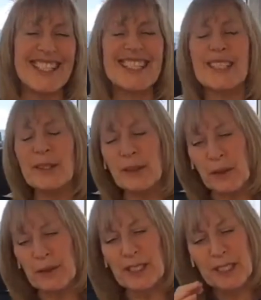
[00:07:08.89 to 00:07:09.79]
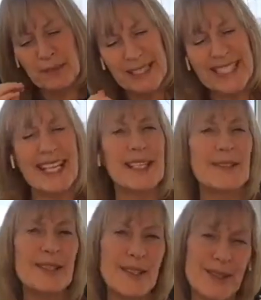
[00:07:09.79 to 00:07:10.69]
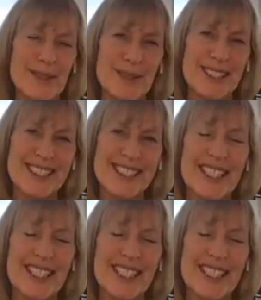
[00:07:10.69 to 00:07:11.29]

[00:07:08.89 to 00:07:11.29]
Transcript: It's got to be down to thought.